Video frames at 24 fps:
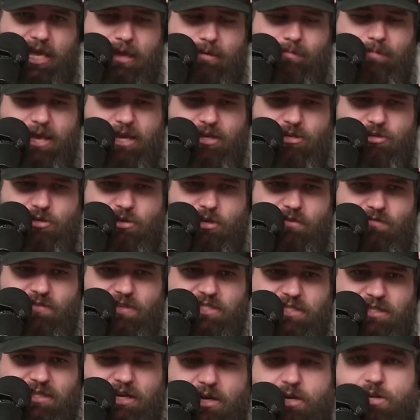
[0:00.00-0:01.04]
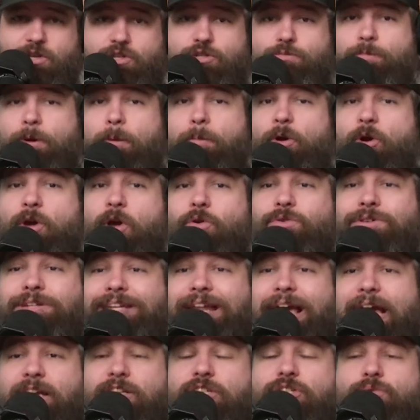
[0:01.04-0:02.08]
Make sure you visit there. Use promo code
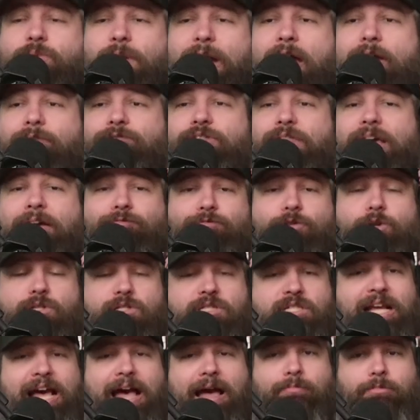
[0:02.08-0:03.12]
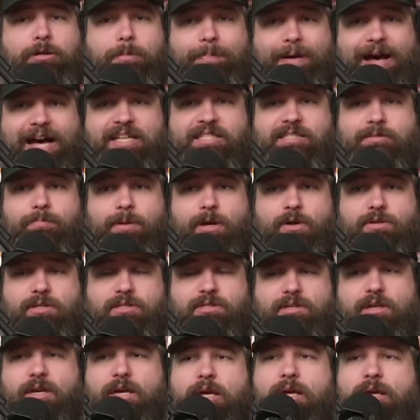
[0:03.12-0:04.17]
NEXTROUND for that first time deposit
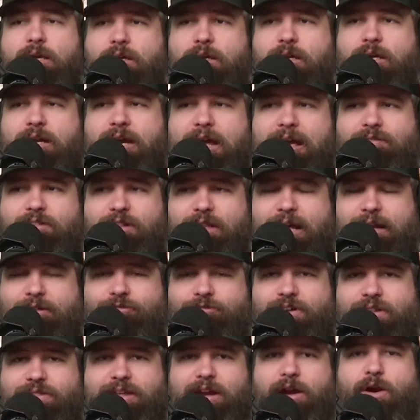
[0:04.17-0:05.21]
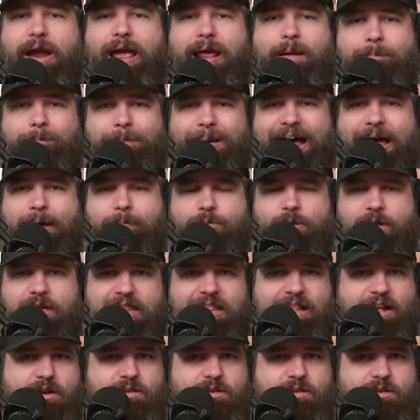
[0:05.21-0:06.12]
bonus. Going to have a lot of fun there at MyBookie.